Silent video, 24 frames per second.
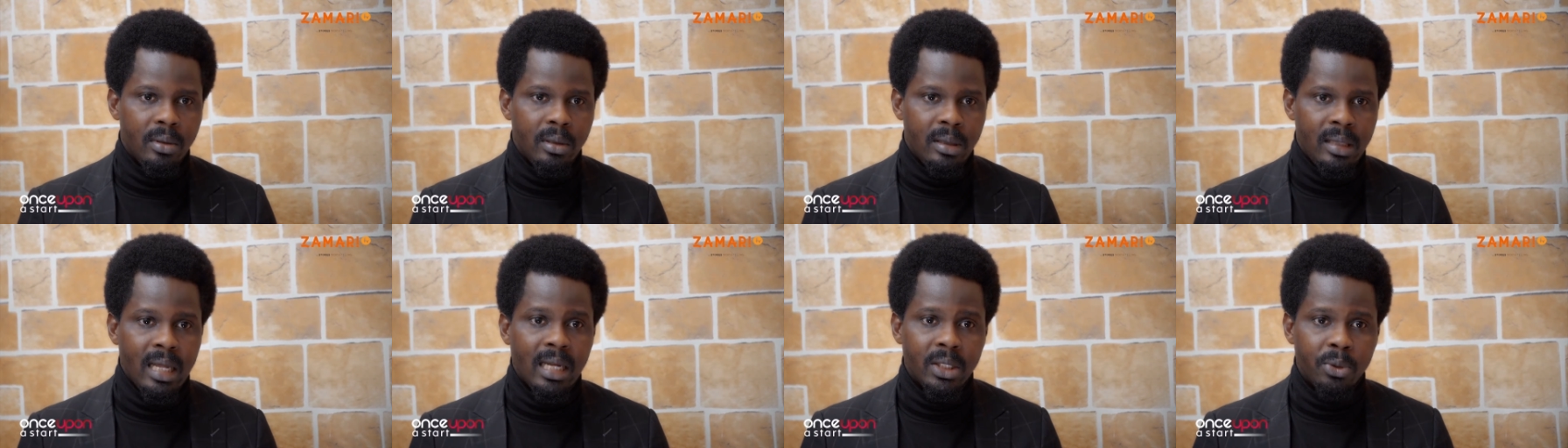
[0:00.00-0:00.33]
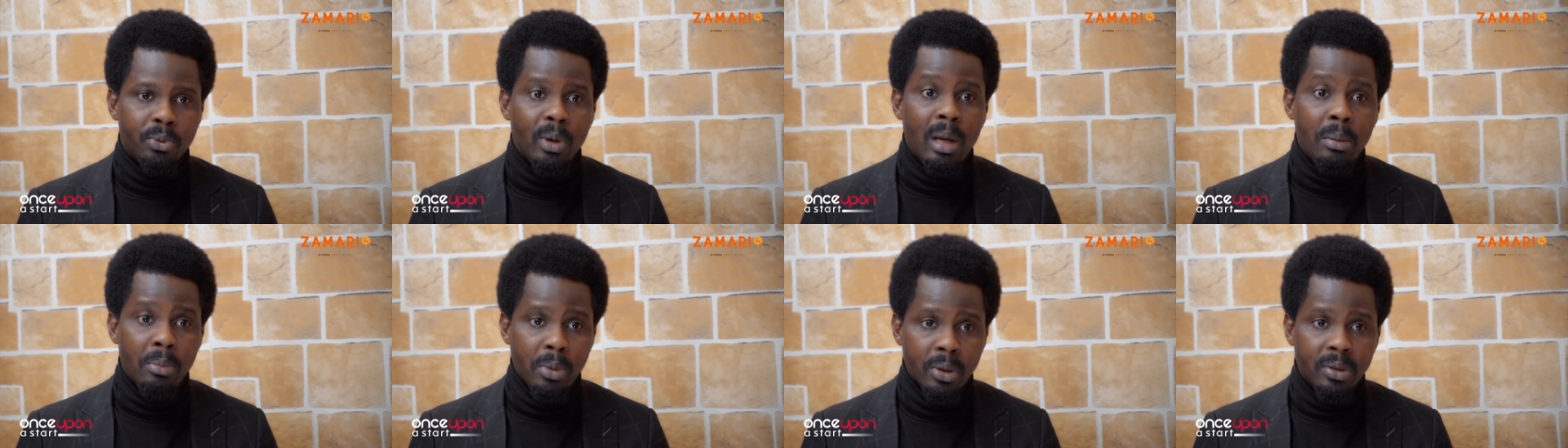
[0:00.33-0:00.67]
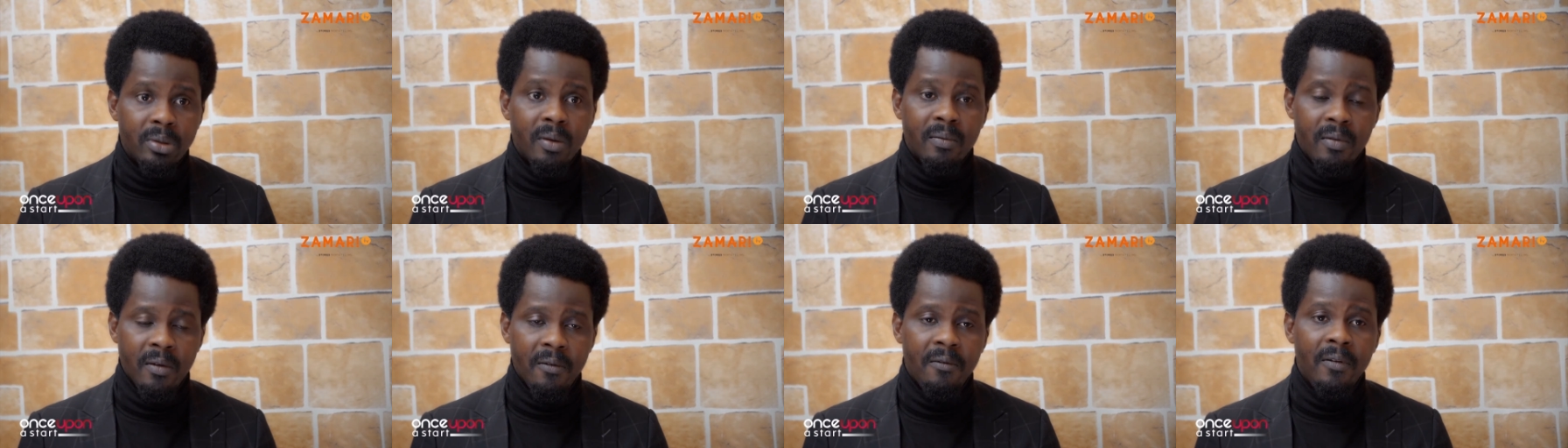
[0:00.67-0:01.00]
that's where
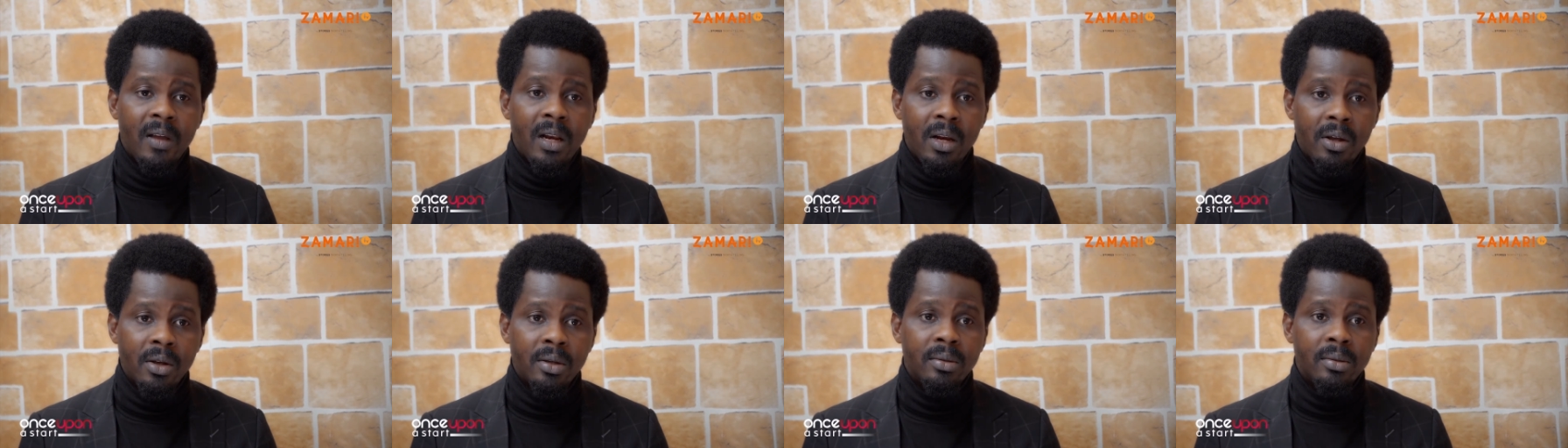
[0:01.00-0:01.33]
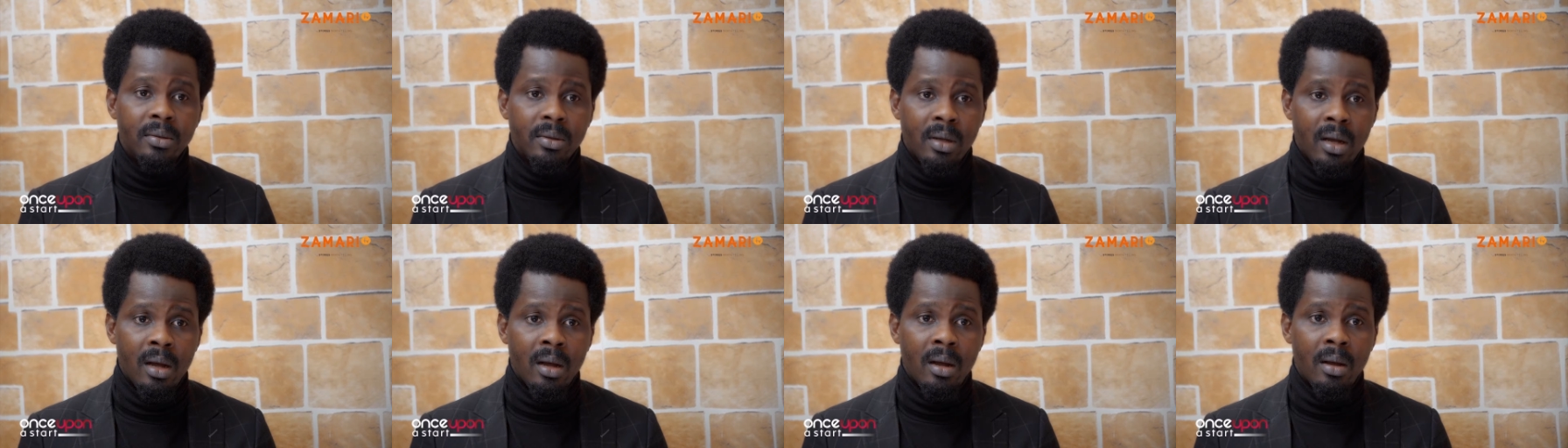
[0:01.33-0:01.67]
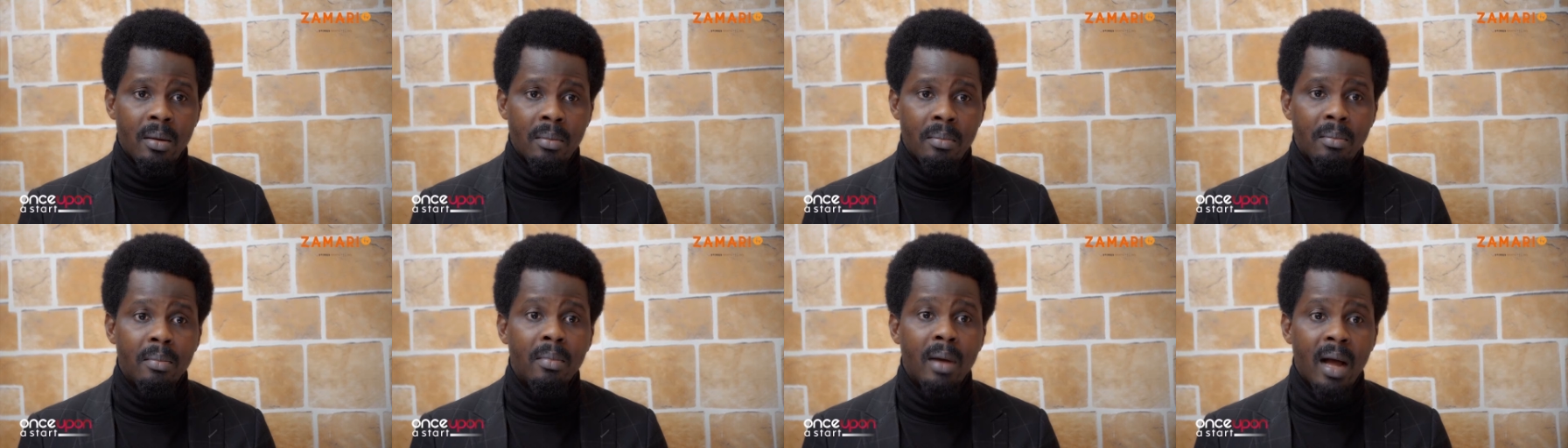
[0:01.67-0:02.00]
most of the failures
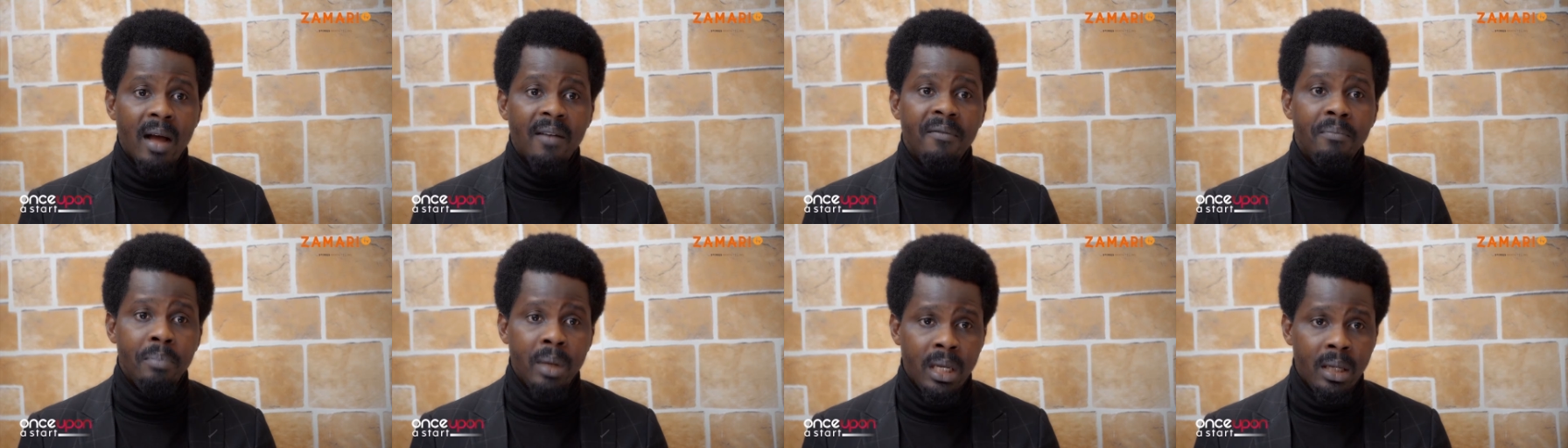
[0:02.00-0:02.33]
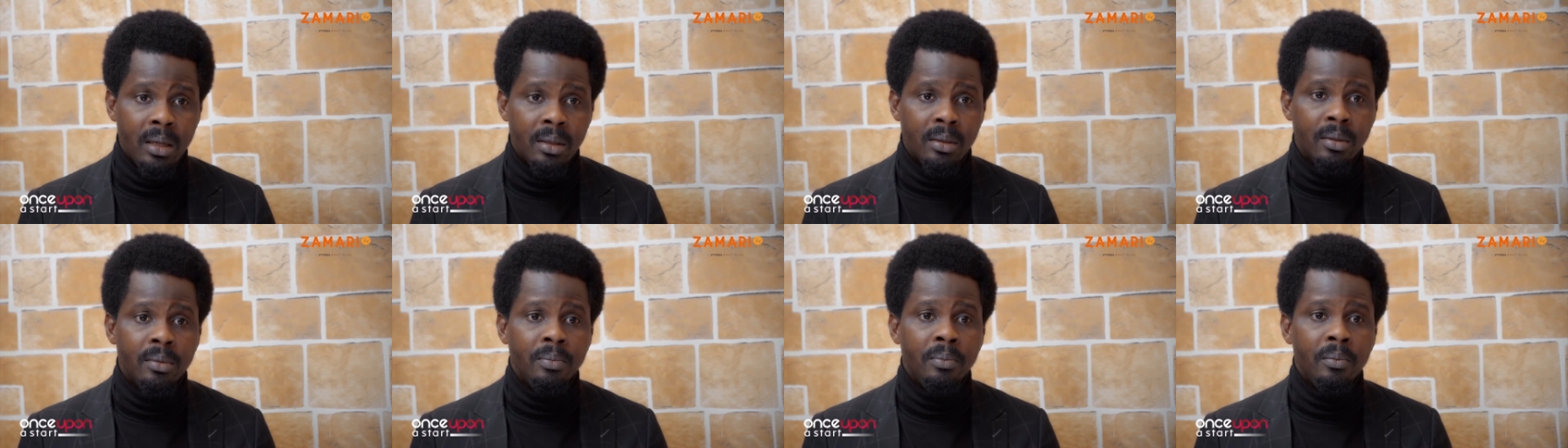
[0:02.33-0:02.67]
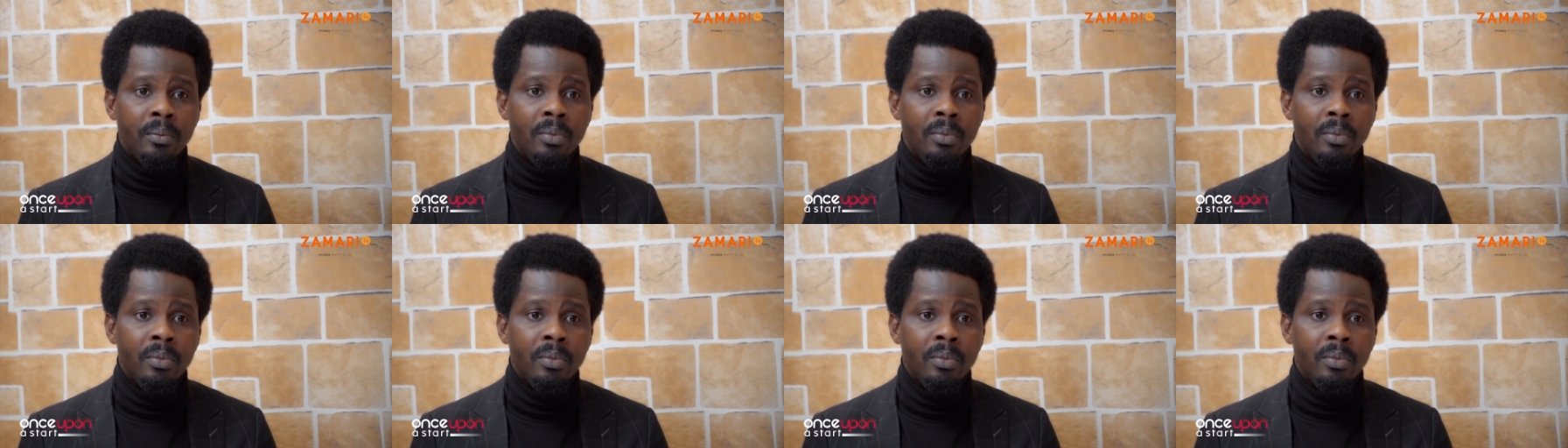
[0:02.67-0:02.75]
have been.